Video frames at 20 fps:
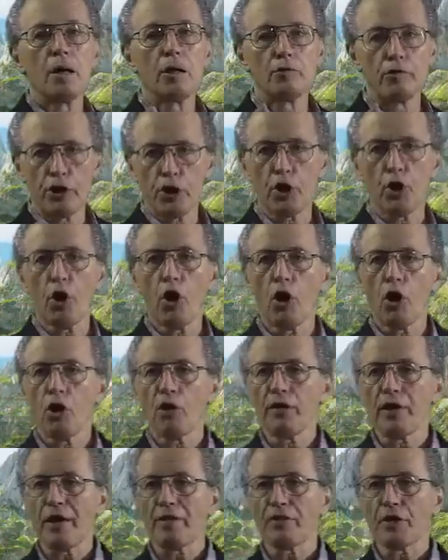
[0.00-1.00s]
Recall
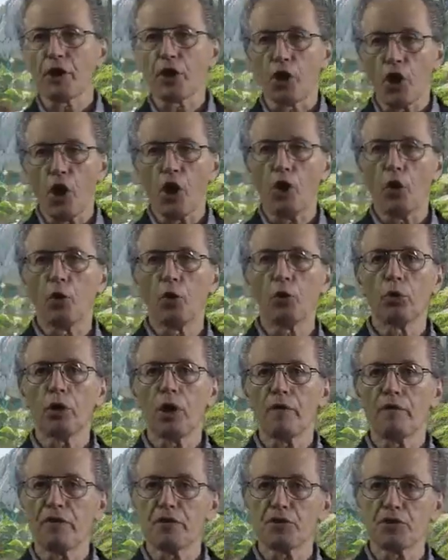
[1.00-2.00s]
that the goal
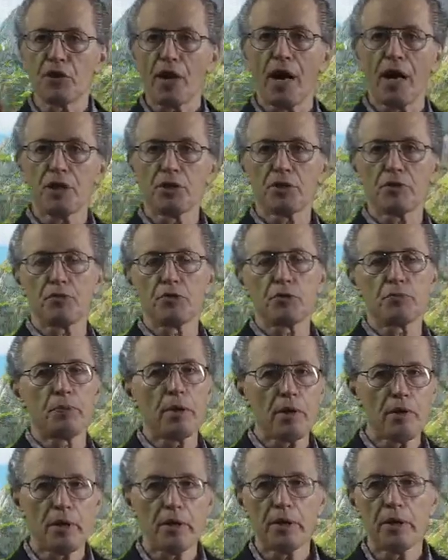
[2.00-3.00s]
of the science of
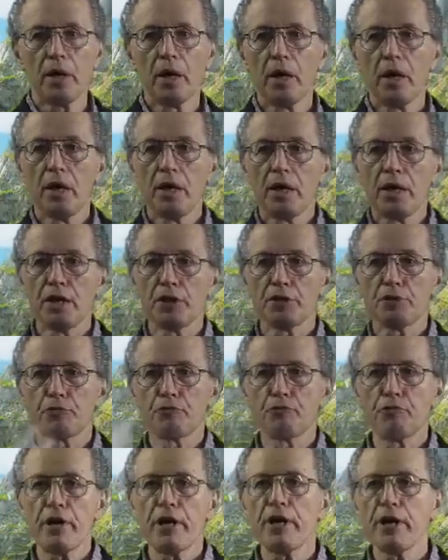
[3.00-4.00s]
spirit is
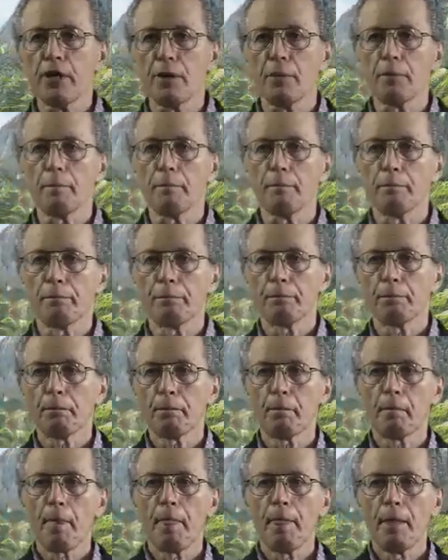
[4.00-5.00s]
freedom.
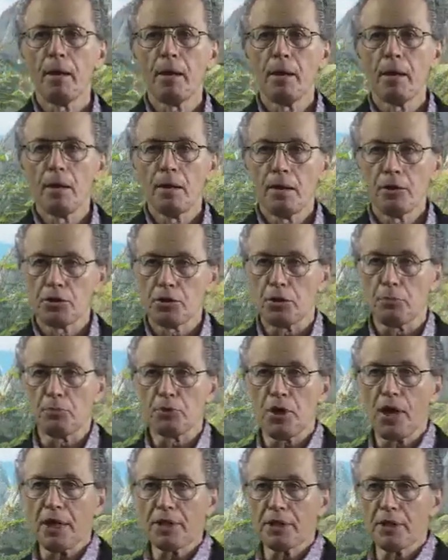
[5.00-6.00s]

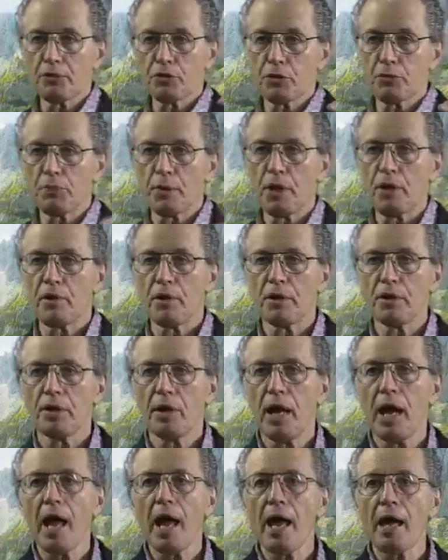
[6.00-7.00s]
Subjective spirit
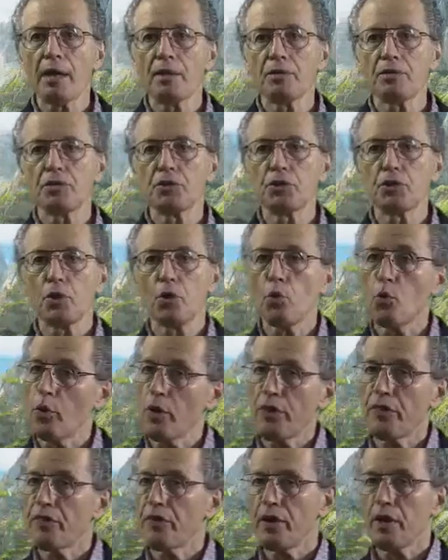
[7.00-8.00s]
ends
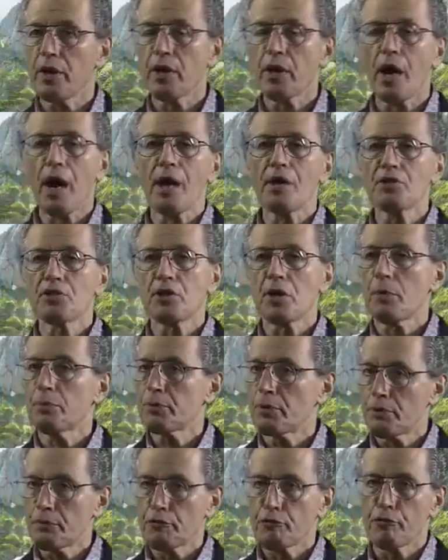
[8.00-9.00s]
with the
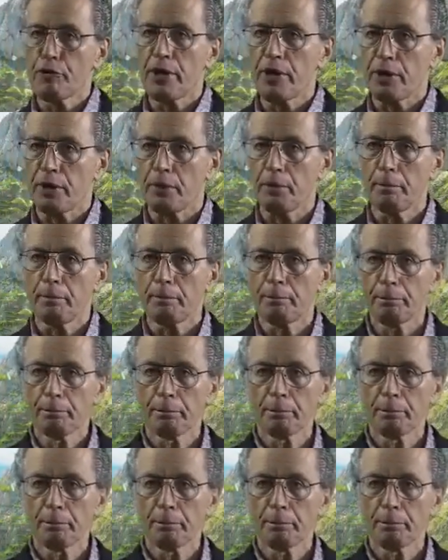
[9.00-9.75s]
concept of freedom.